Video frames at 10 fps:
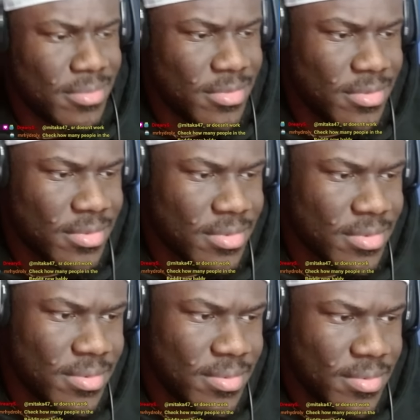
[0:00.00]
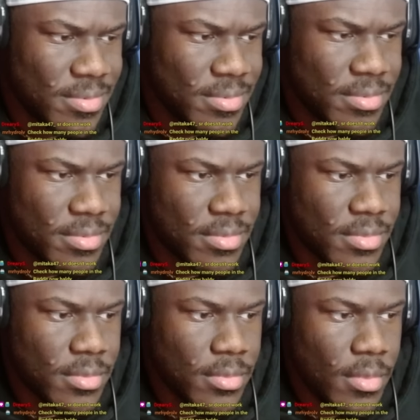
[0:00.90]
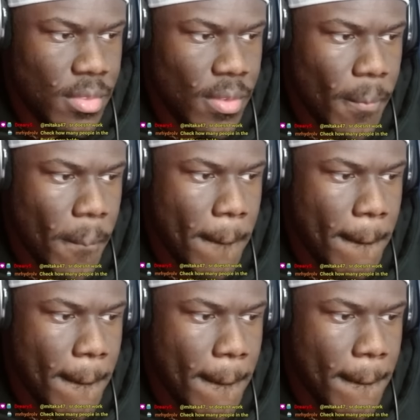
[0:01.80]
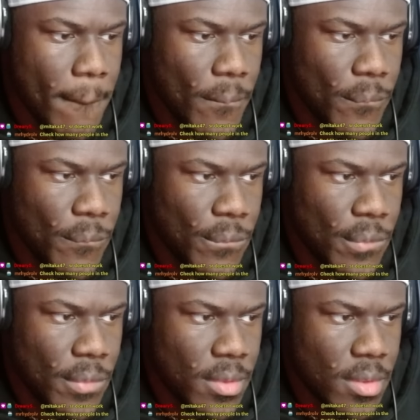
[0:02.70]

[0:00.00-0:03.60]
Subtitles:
No one is speaking in this clip.